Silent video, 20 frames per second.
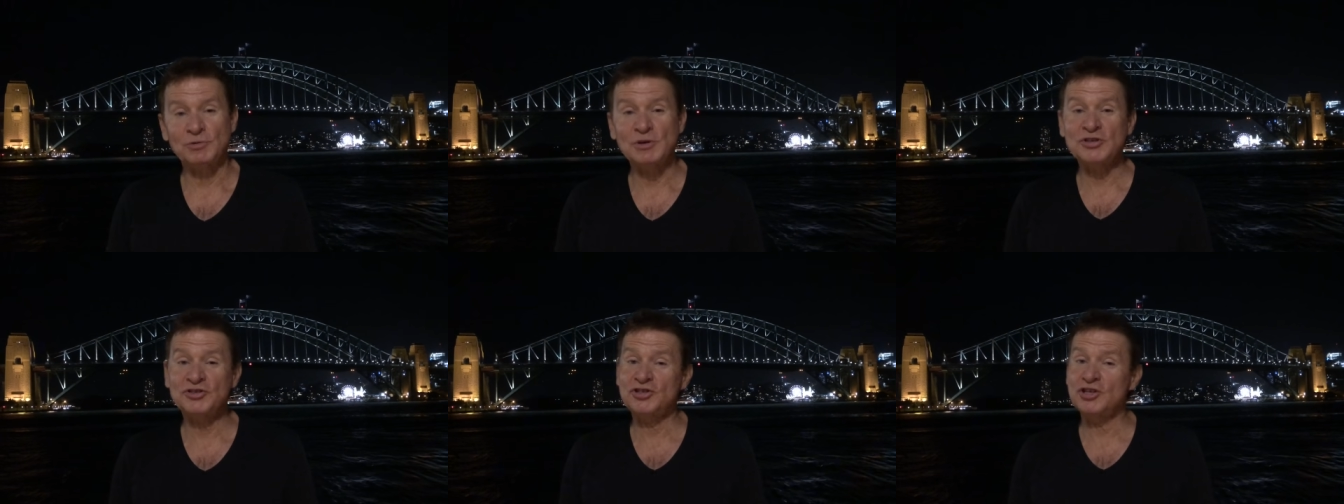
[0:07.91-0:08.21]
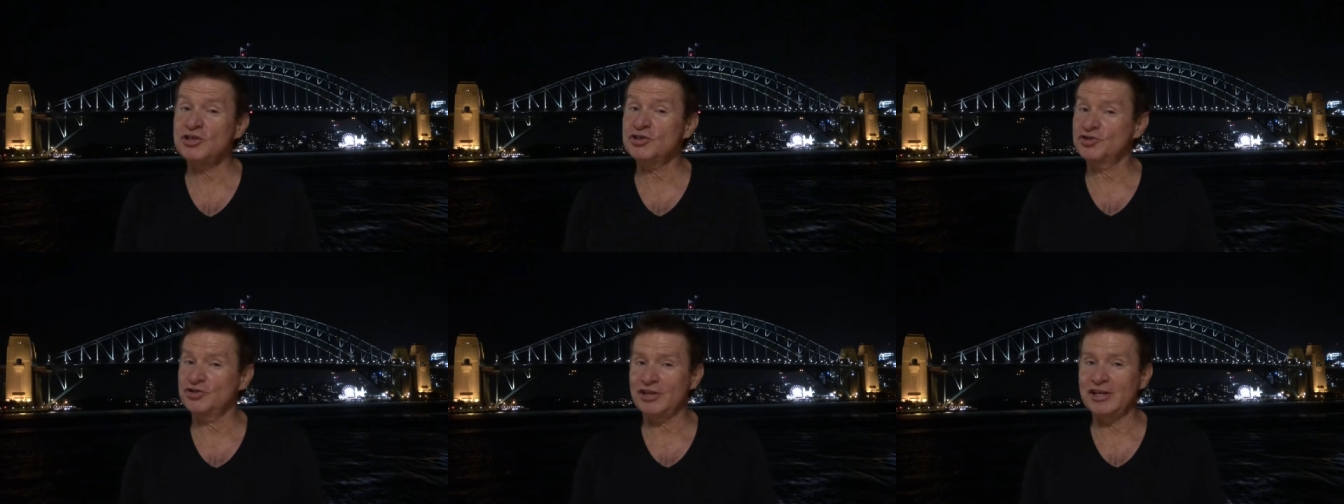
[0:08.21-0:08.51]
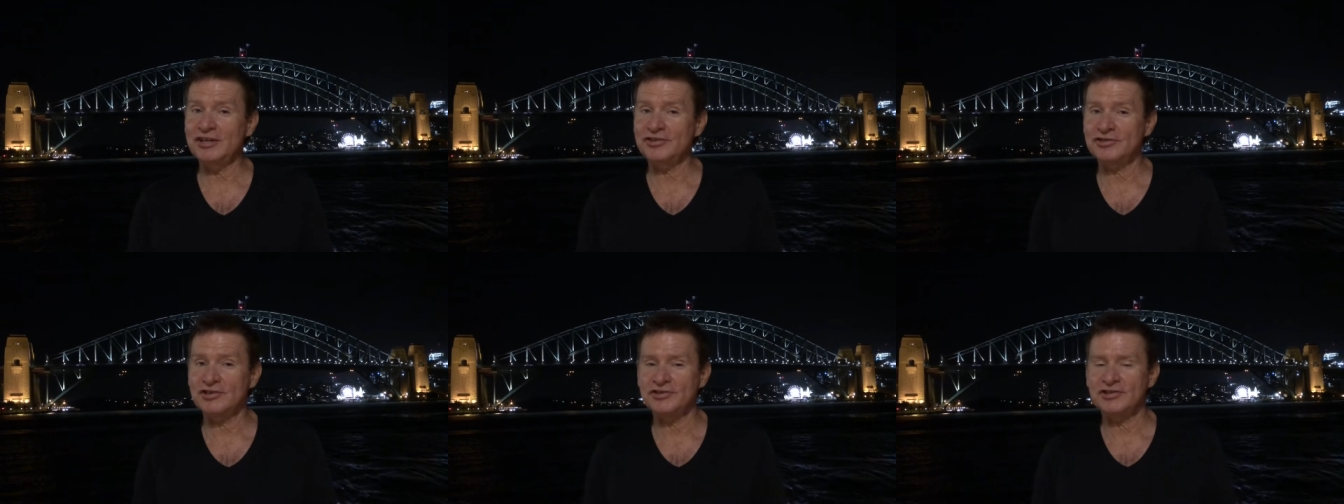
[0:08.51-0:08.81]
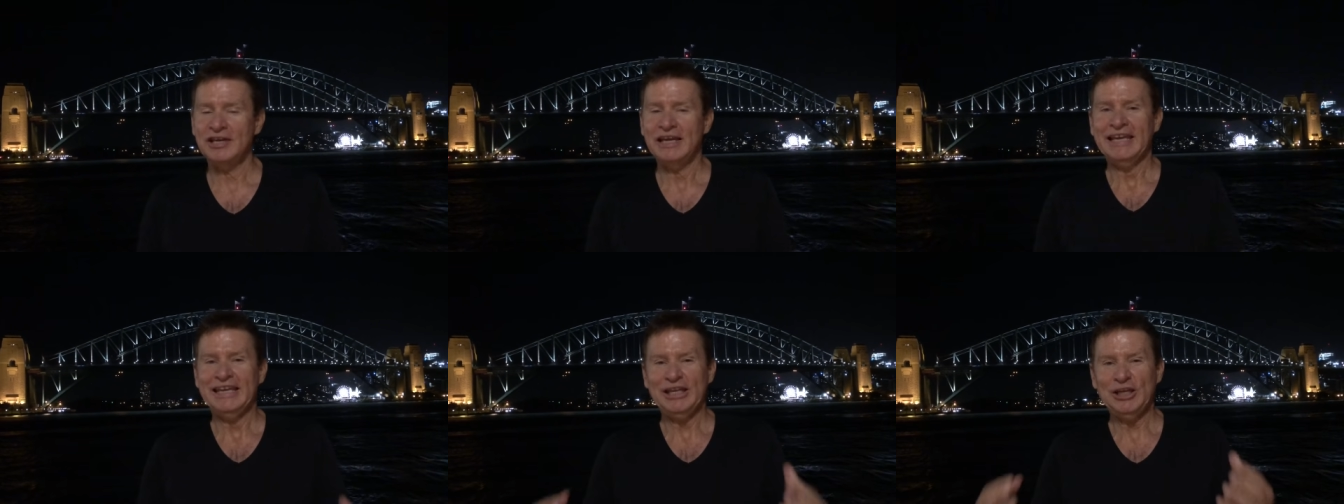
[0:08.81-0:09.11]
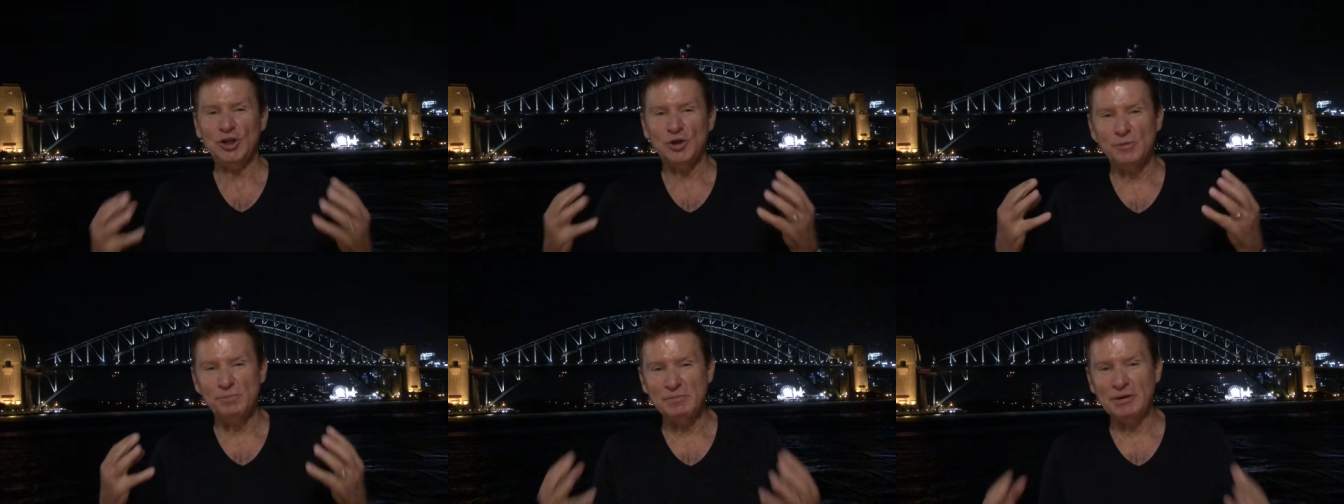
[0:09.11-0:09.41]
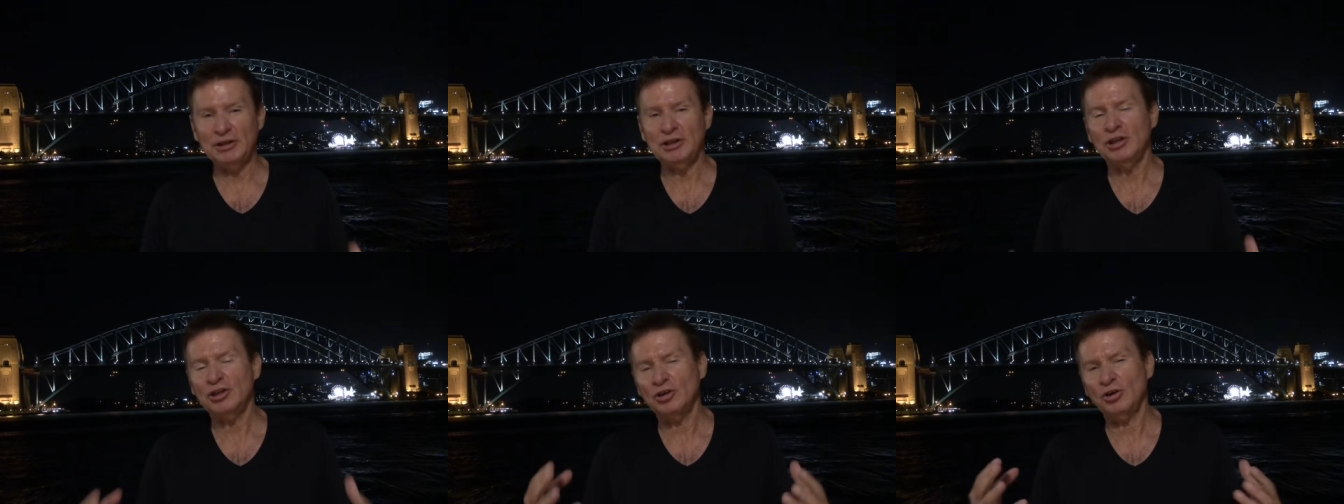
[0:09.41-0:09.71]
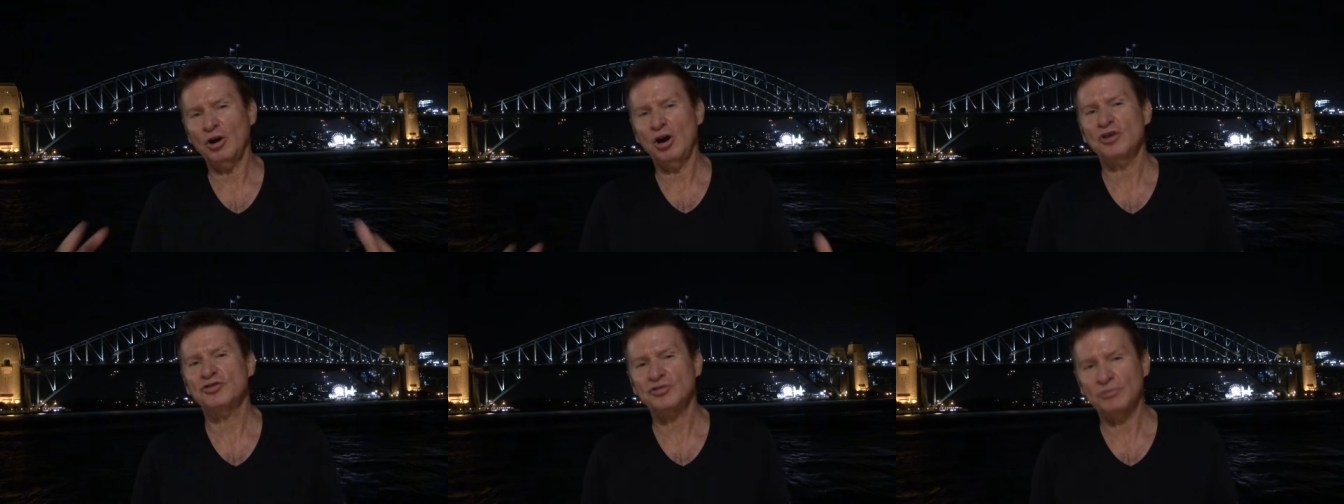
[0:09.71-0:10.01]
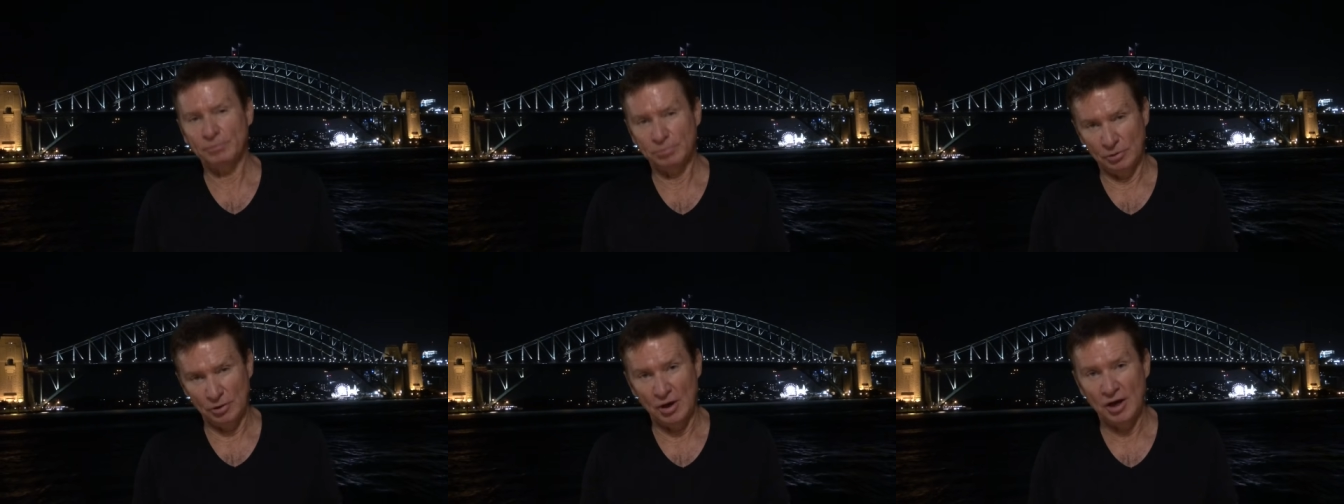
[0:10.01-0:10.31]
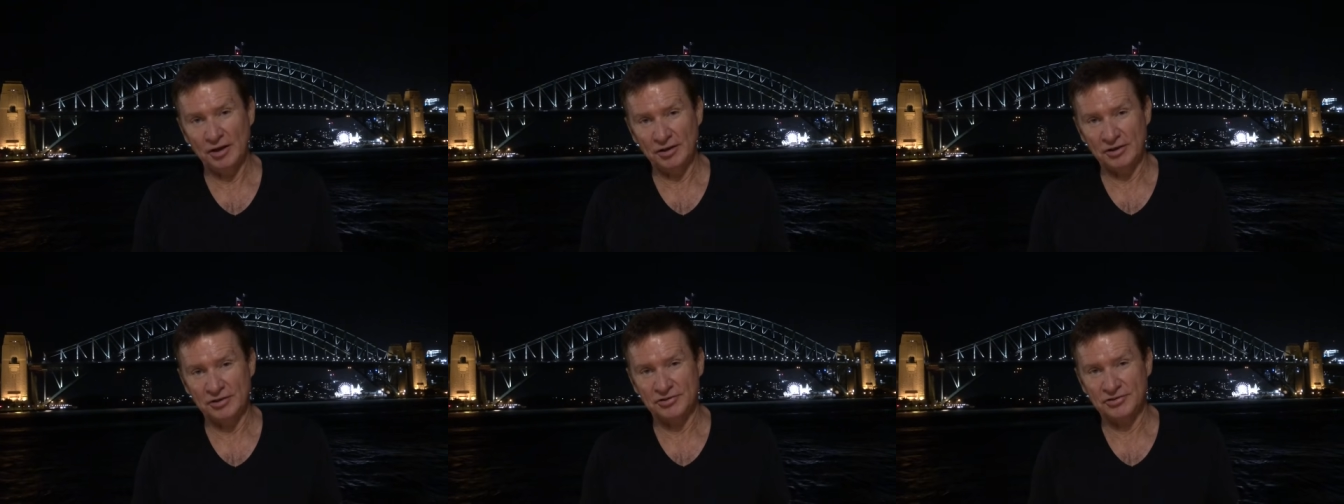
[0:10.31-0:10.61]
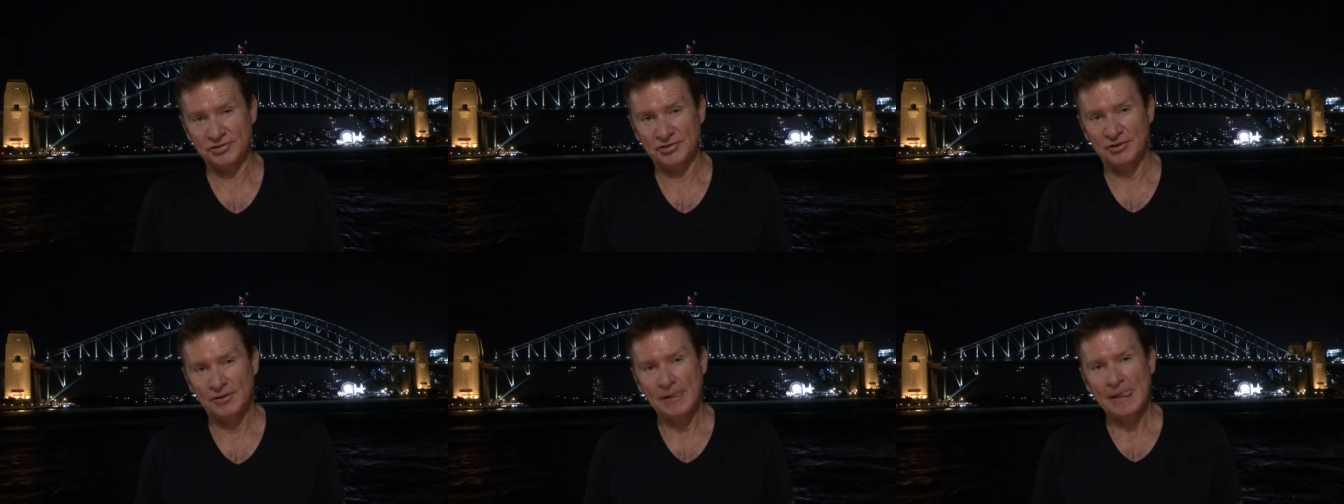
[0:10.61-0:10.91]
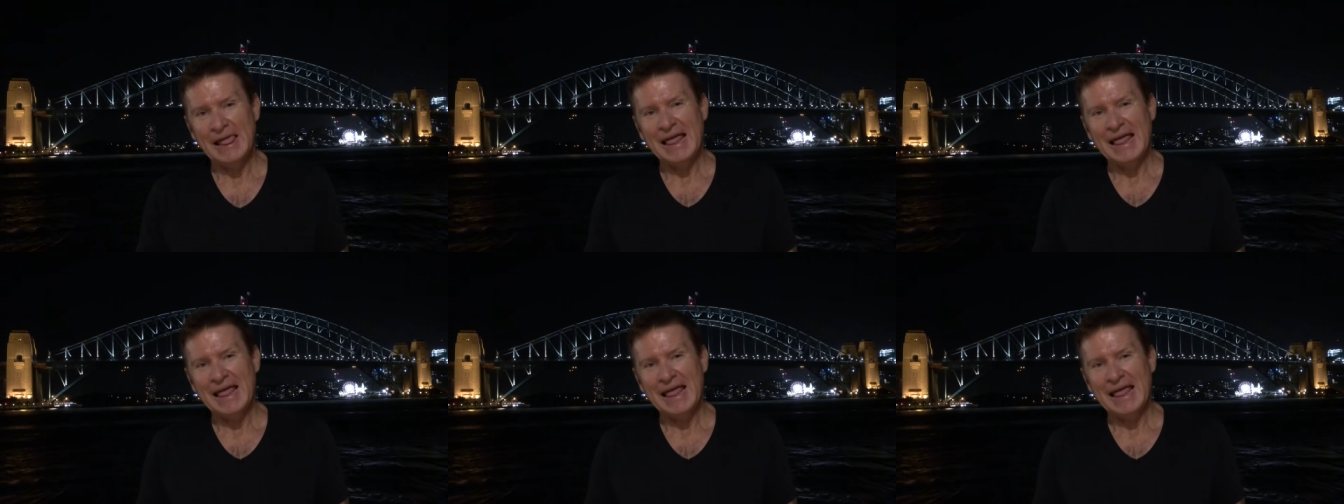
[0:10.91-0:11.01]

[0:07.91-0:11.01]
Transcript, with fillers: We see Jesus heal many kinds of blindness.